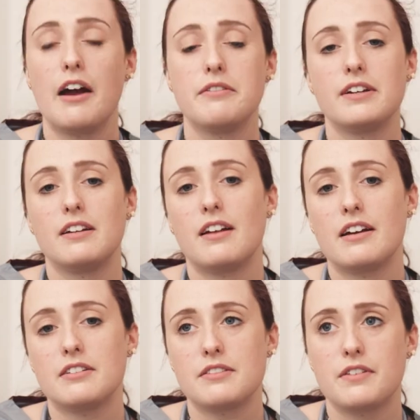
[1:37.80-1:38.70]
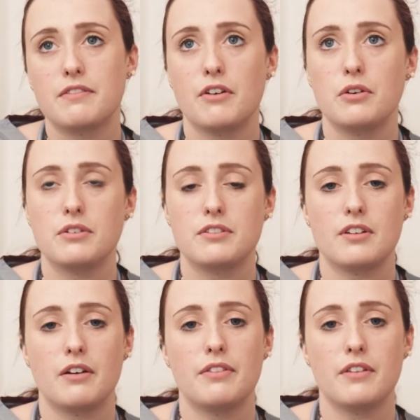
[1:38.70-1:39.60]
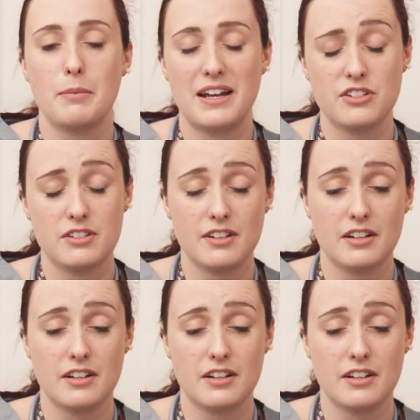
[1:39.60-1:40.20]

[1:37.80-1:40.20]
I really liked the focus on the patient